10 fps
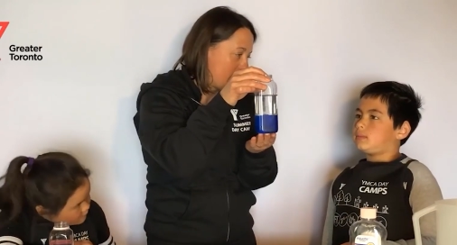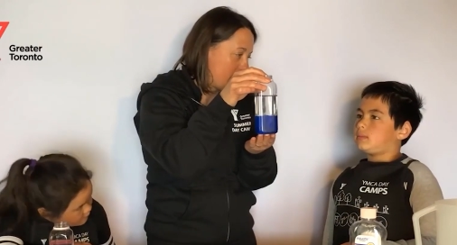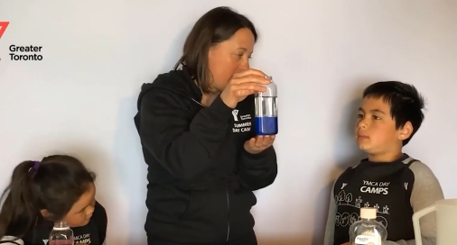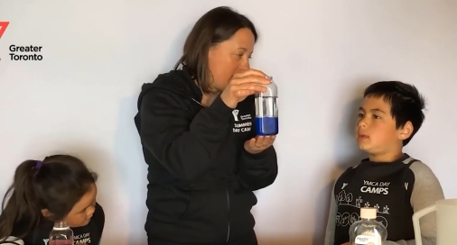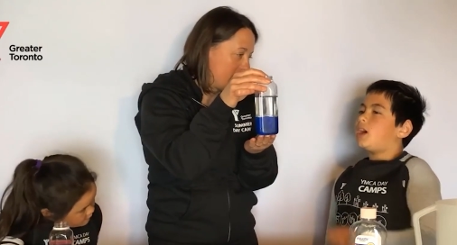
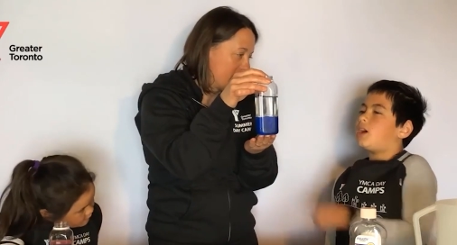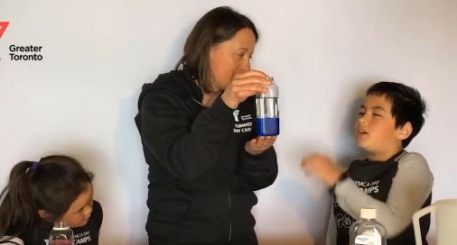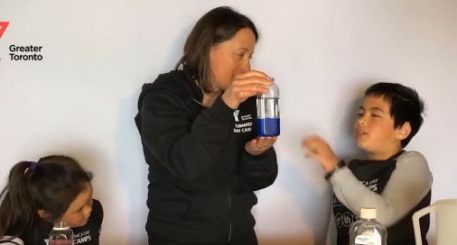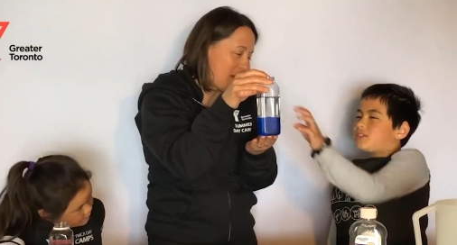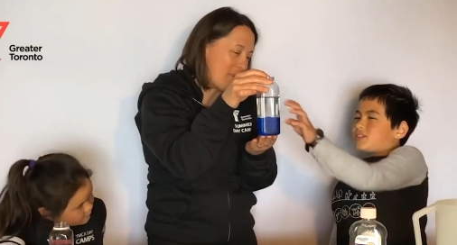Speaker 1: oil?
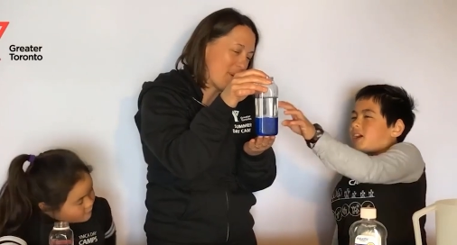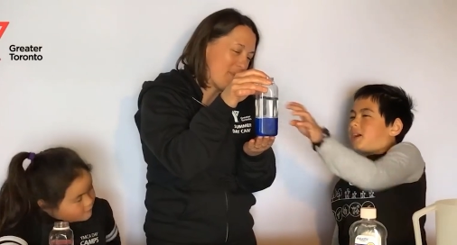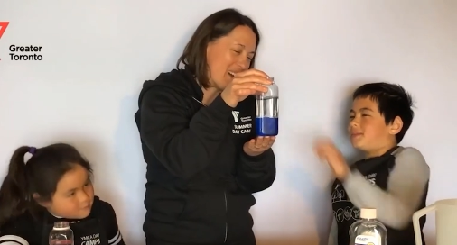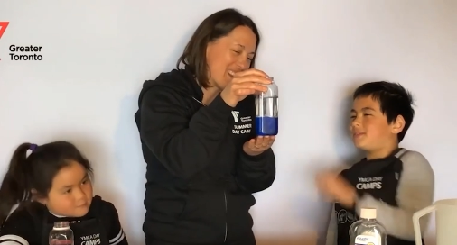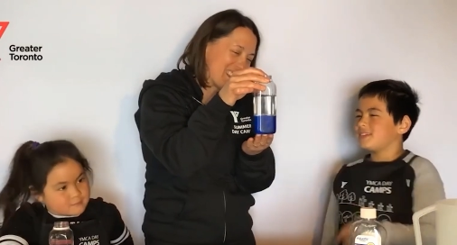Oh, top, top
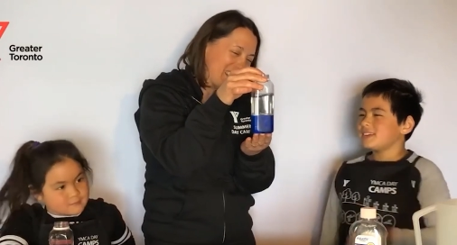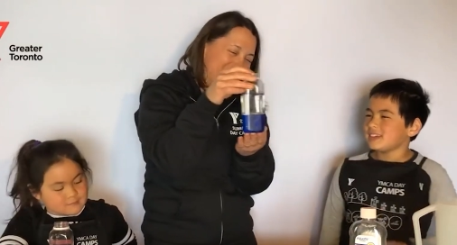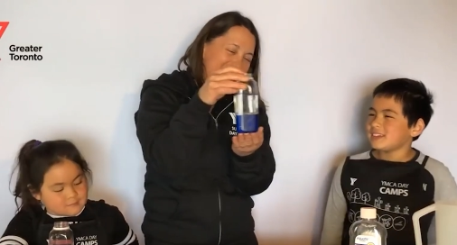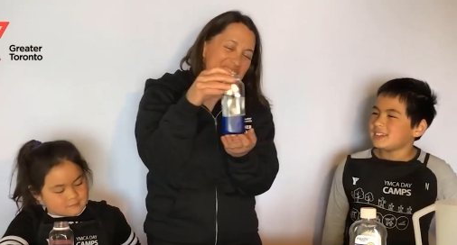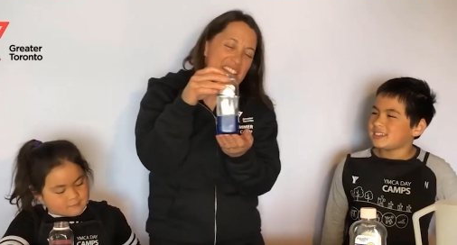or
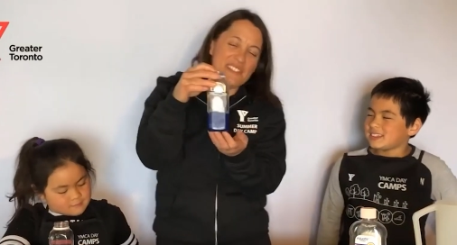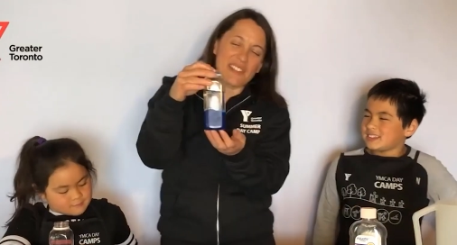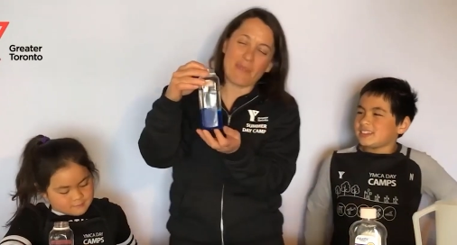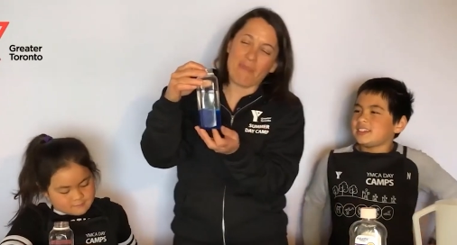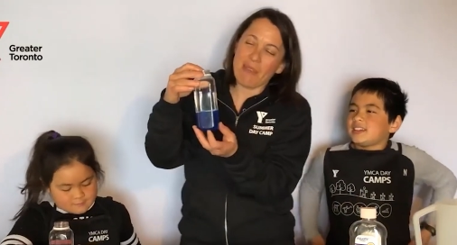bottom?
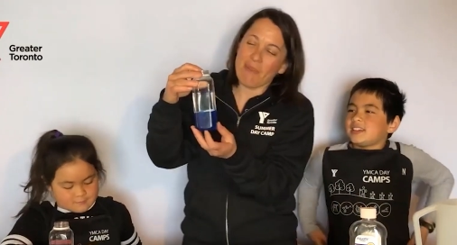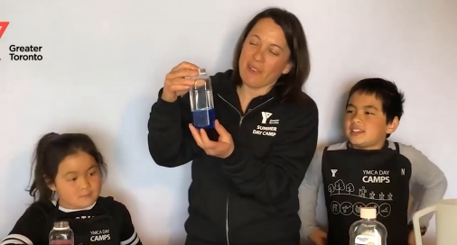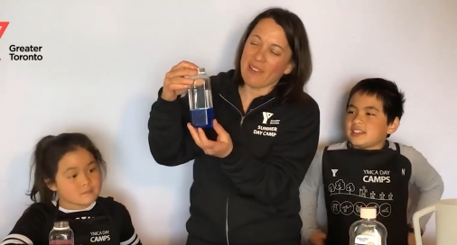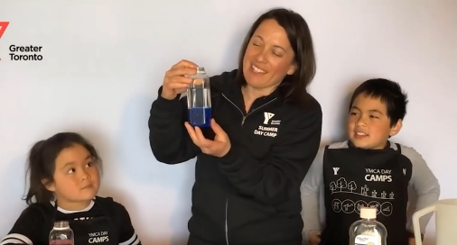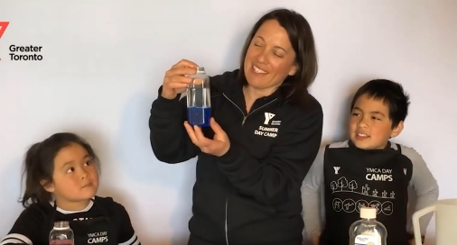So the
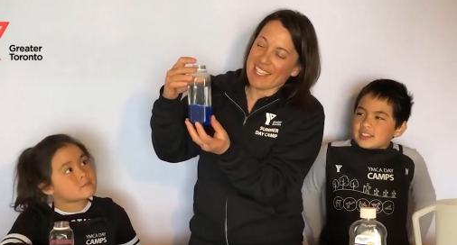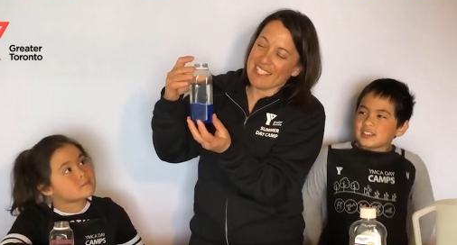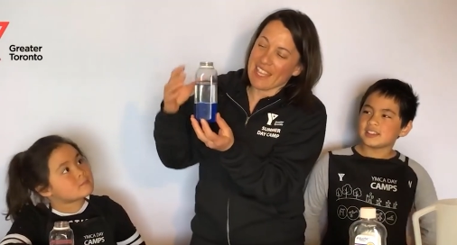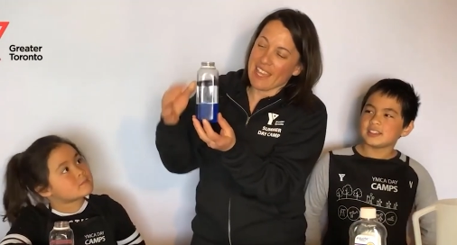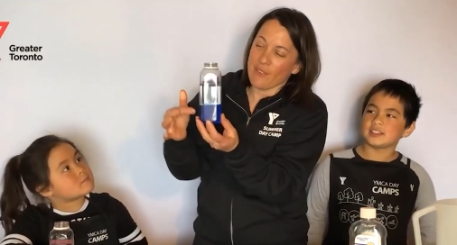baby oil
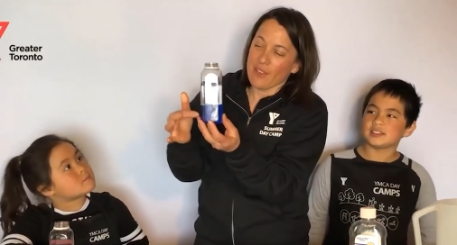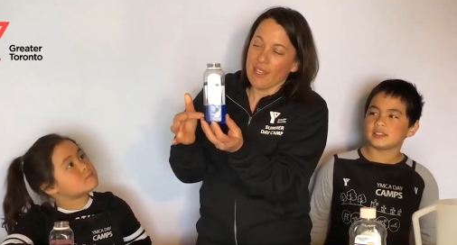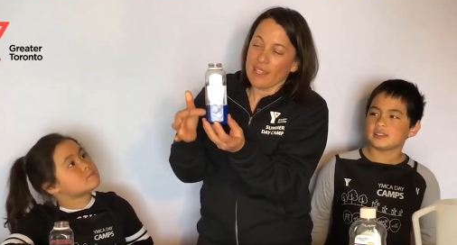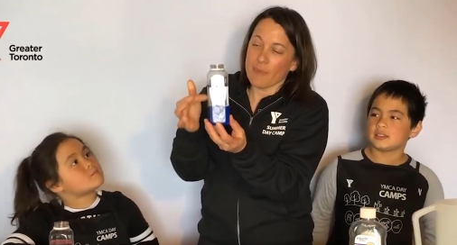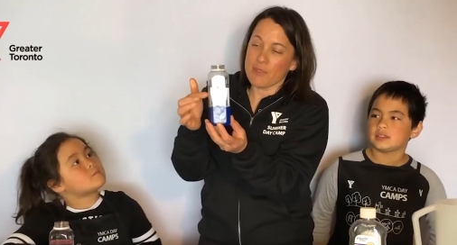is now
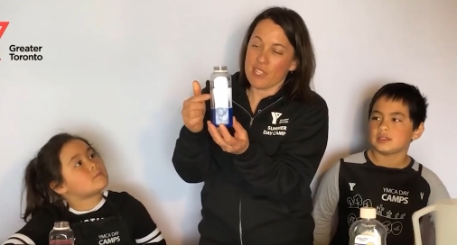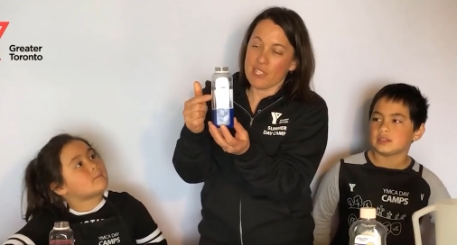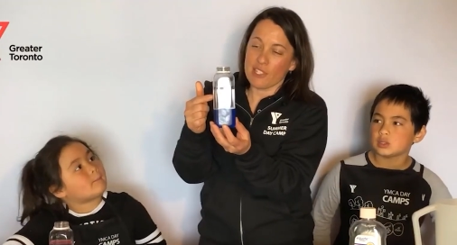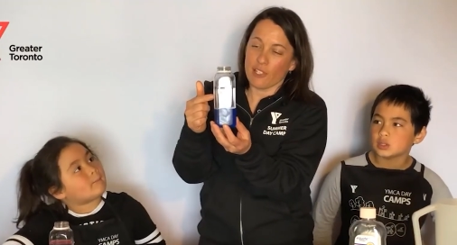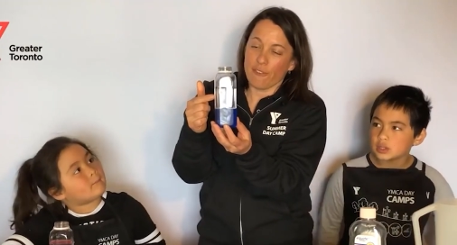come to
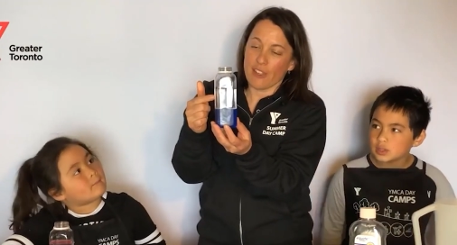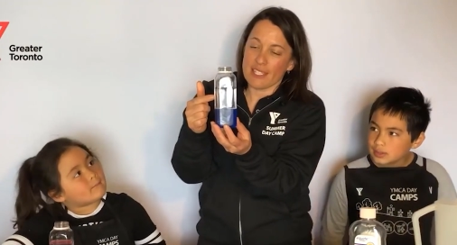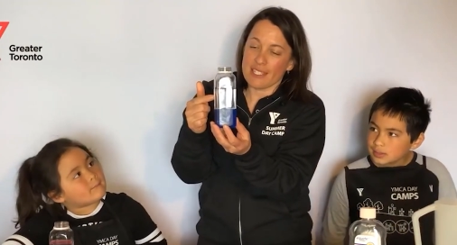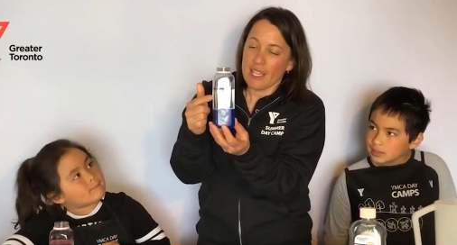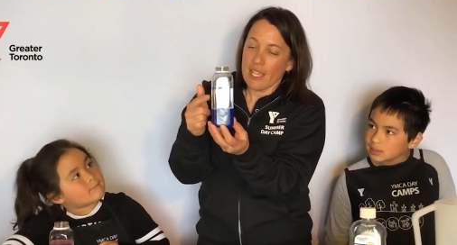the
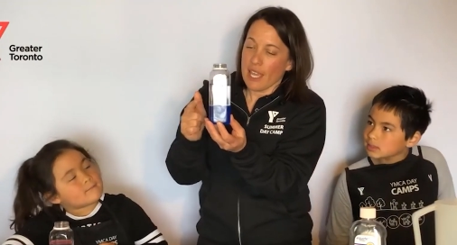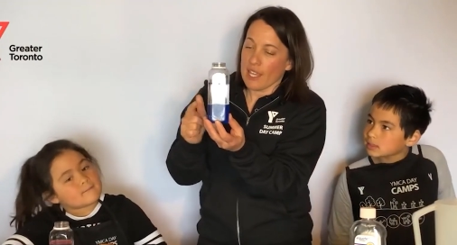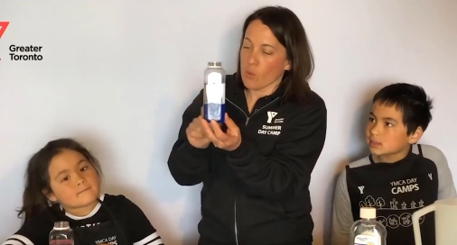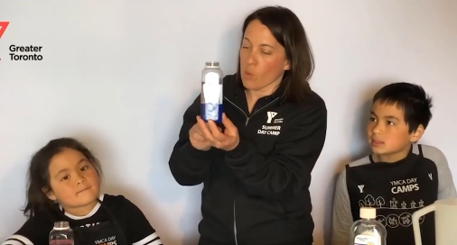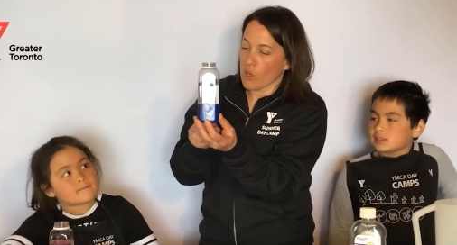surface
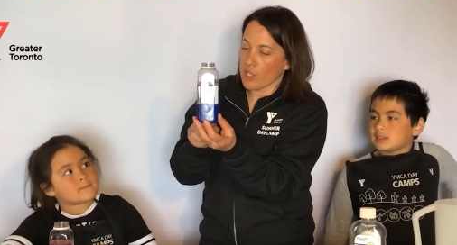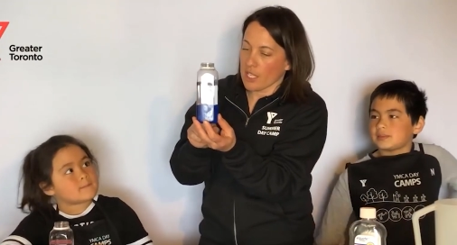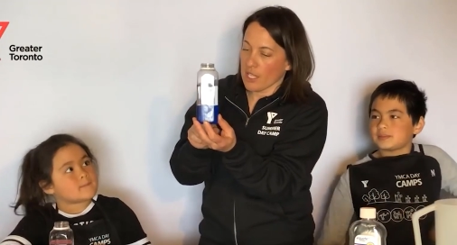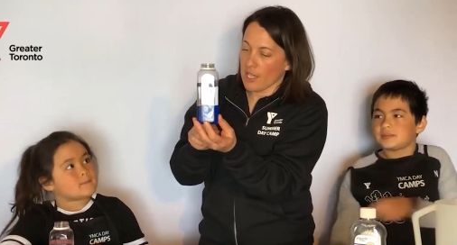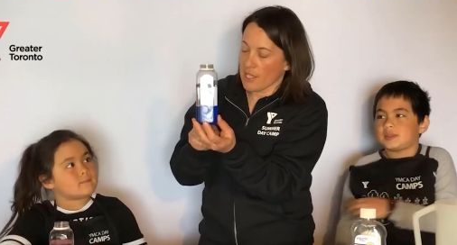and the
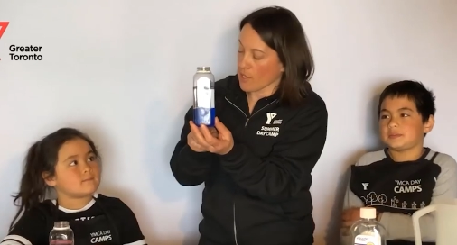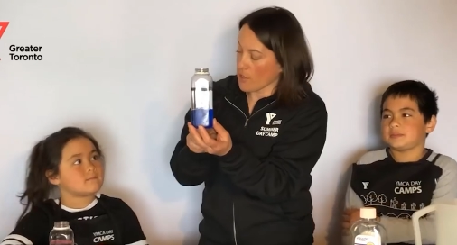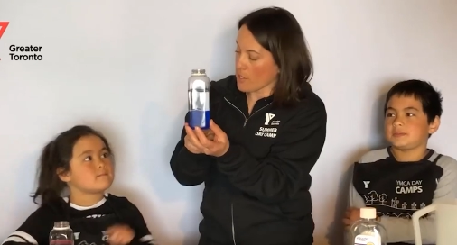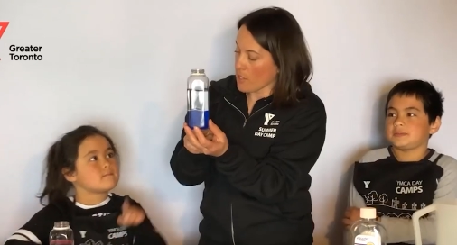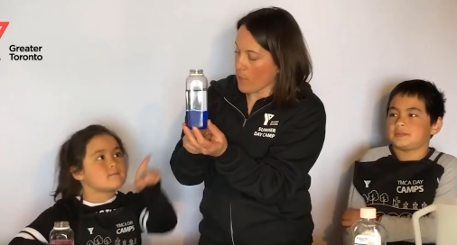water has
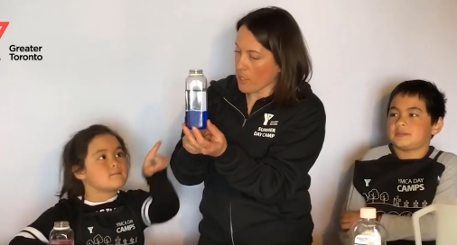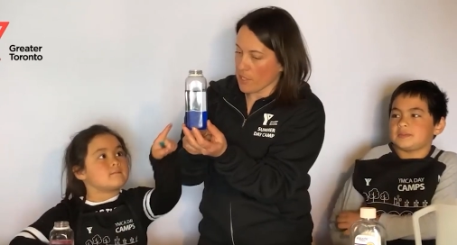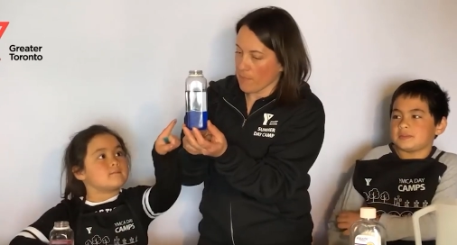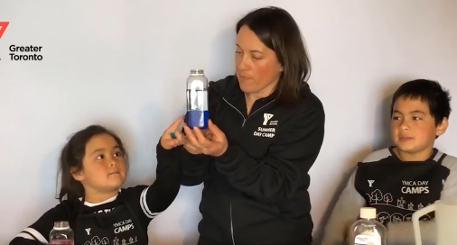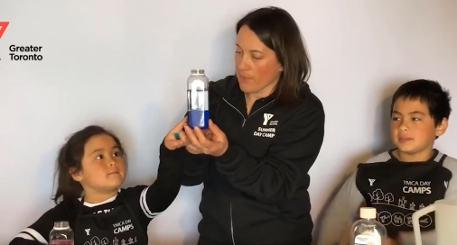gone to the
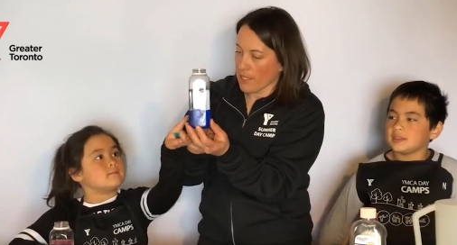bottom.